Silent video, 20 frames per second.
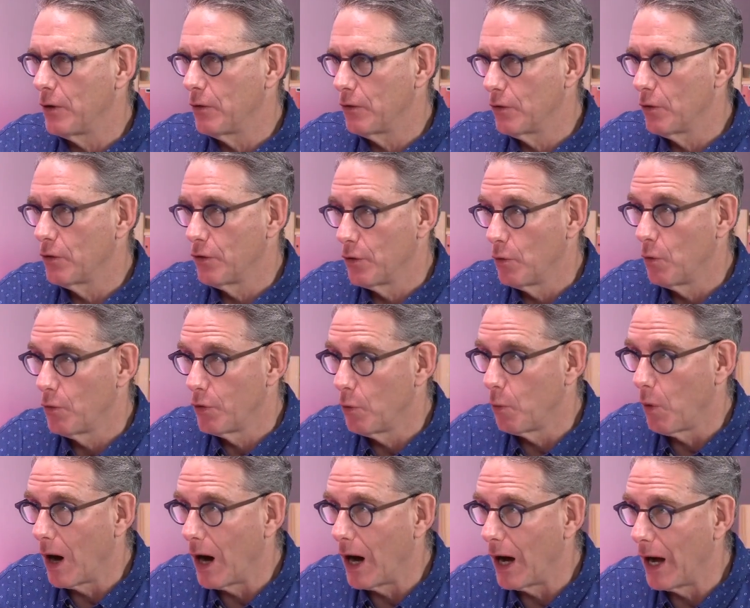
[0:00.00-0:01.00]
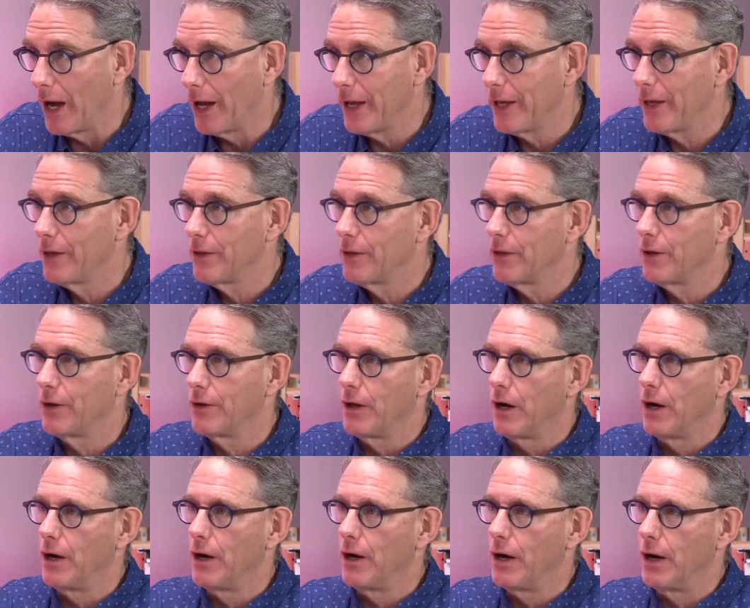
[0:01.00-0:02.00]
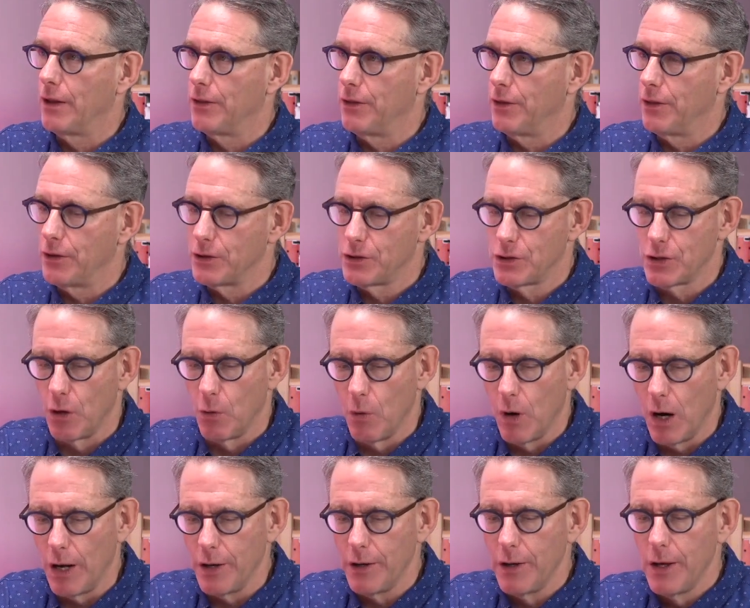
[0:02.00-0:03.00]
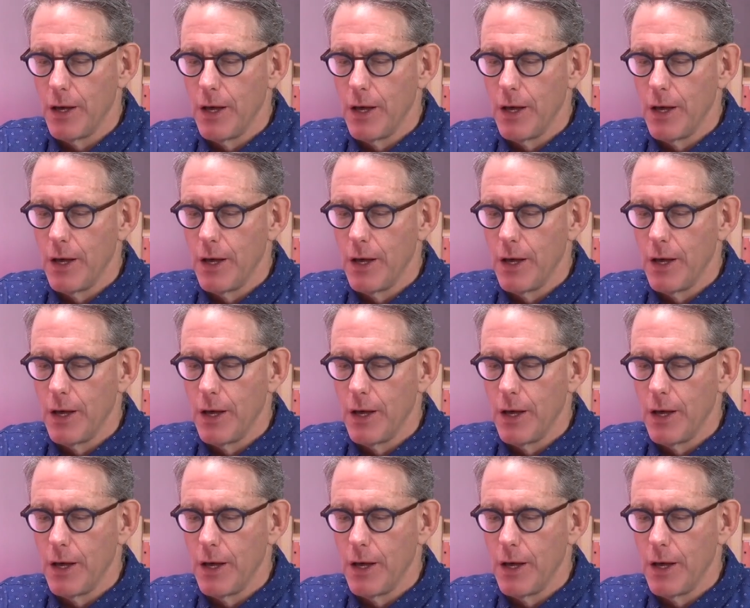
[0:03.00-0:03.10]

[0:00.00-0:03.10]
why, the so what.